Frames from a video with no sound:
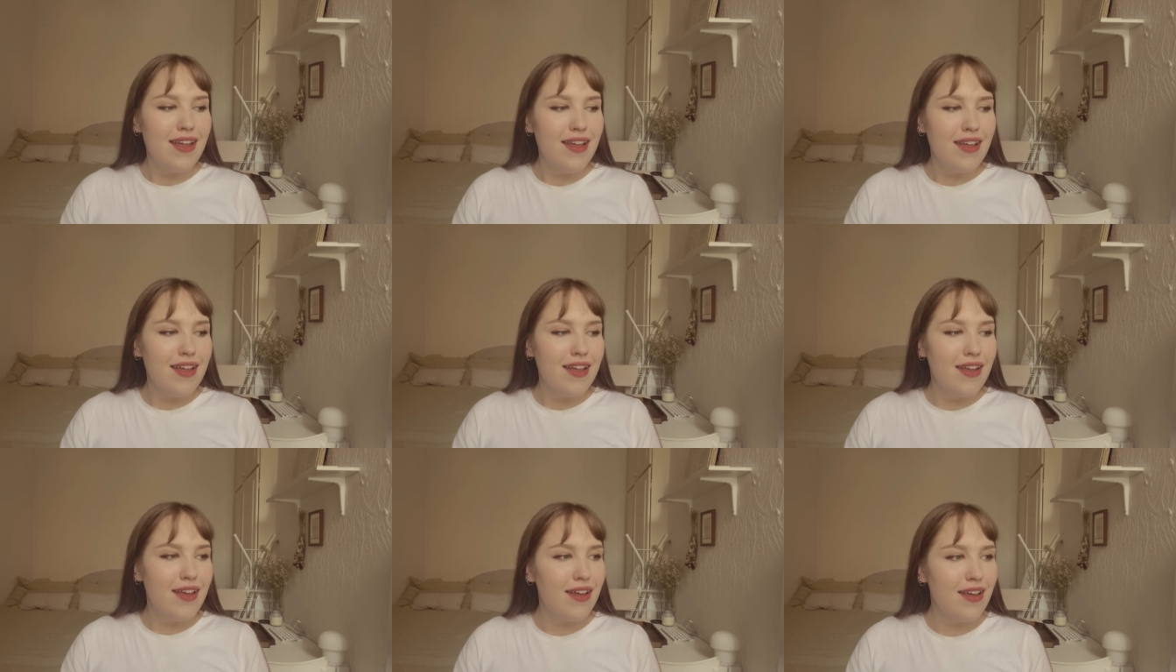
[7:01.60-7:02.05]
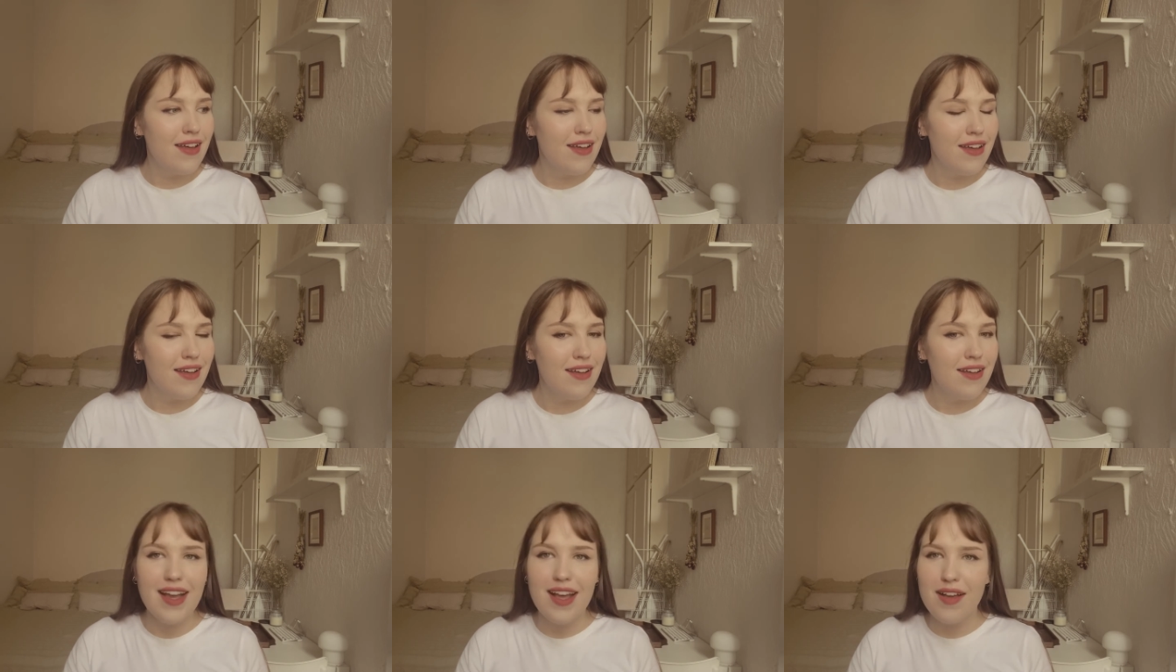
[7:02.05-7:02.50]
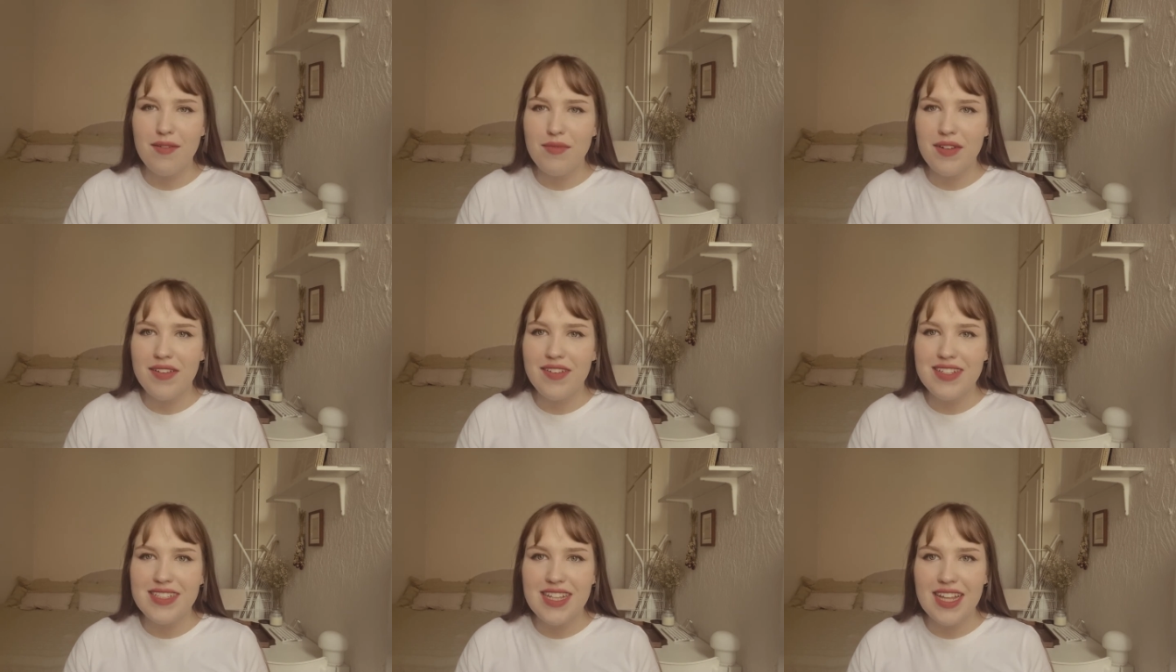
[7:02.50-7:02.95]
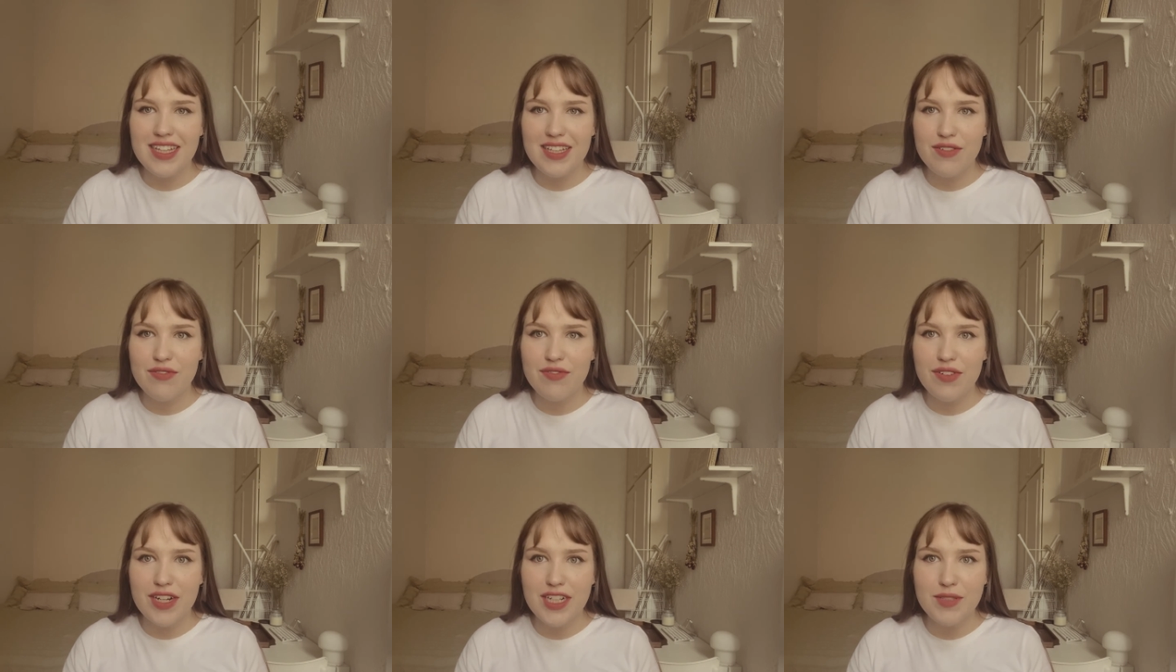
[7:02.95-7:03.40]
I can't believe it's like the
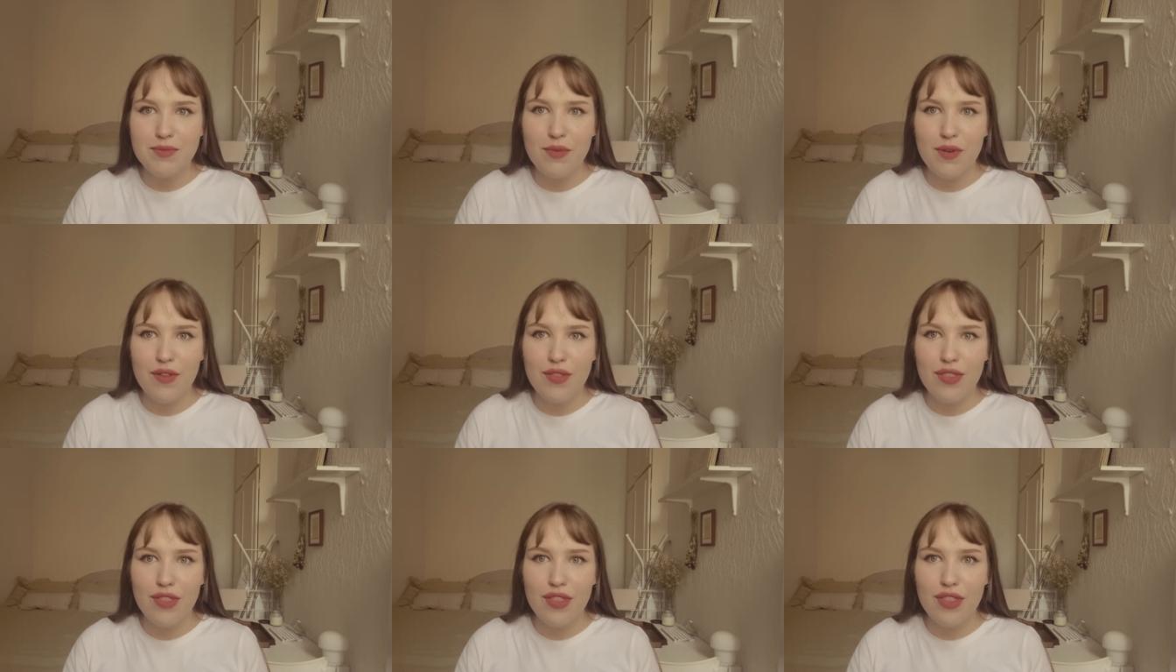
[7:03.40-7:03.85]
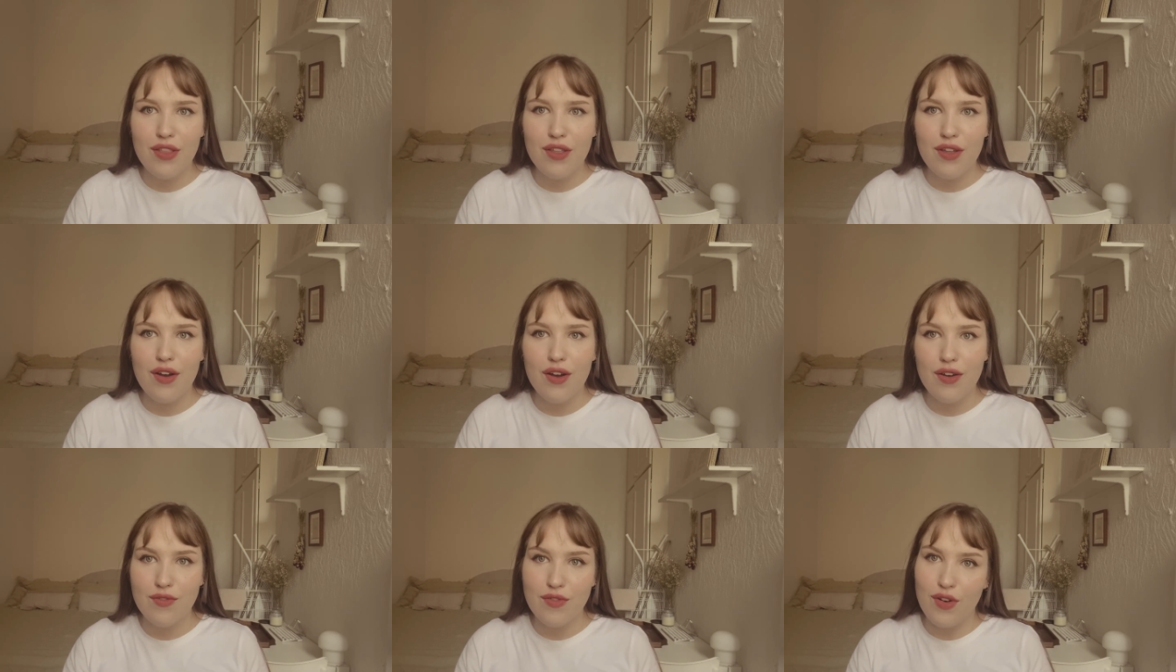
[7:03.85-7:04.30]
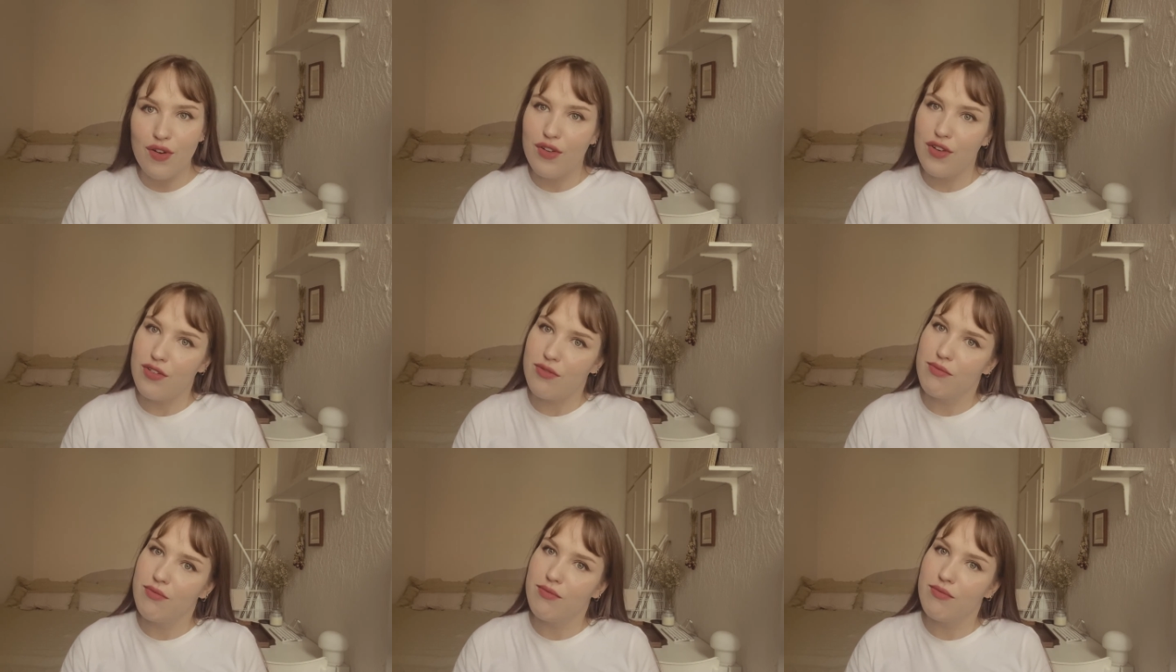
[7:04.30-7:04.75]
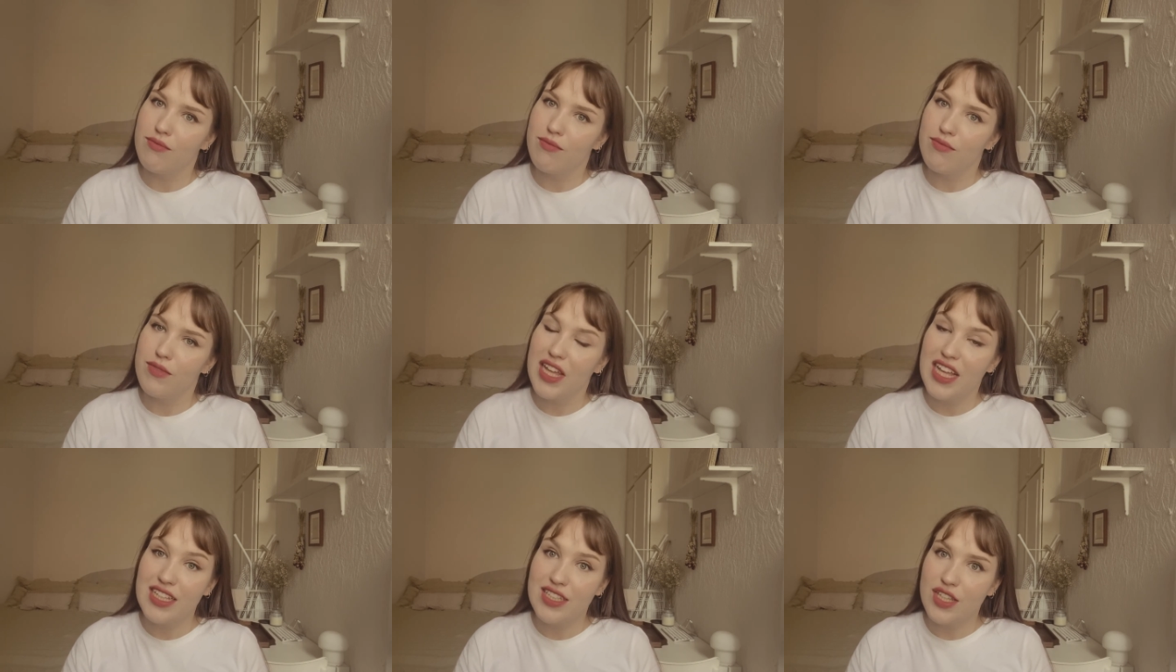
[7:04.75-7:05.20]
first month of autumn
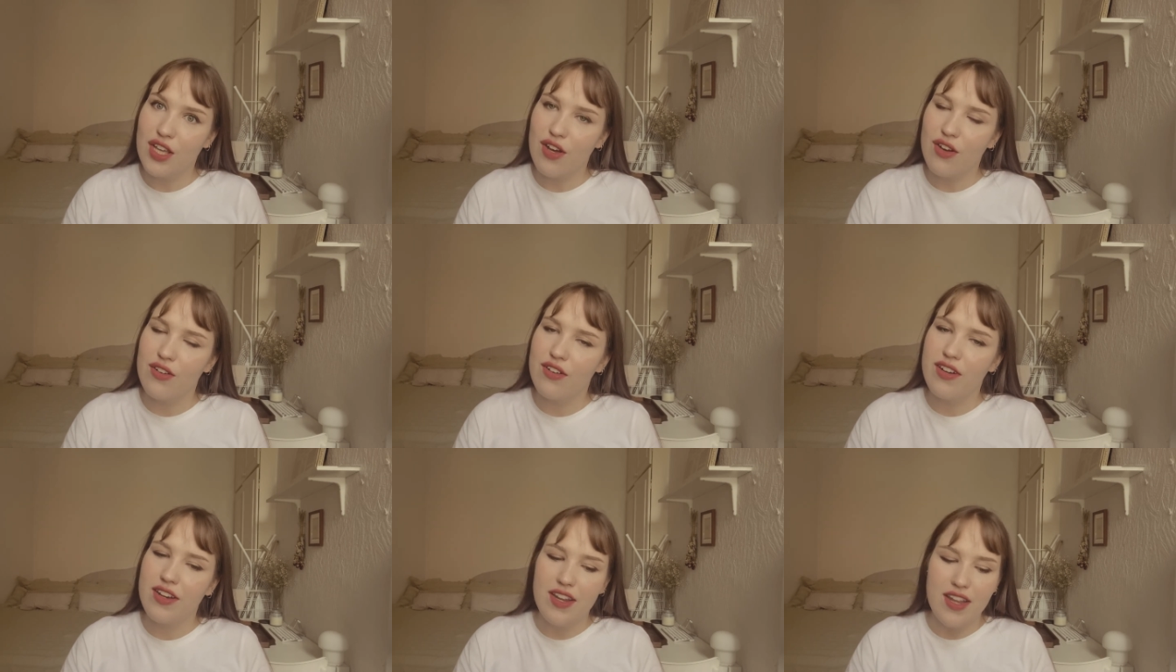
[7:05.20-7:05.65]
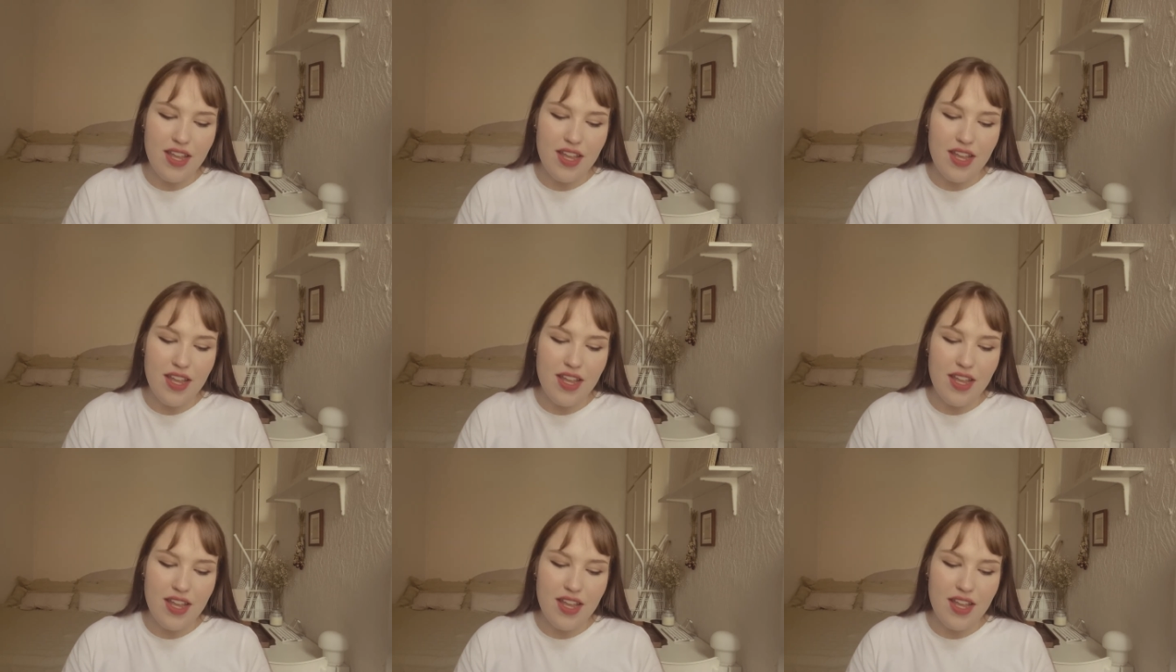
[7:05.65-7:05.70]
is gone.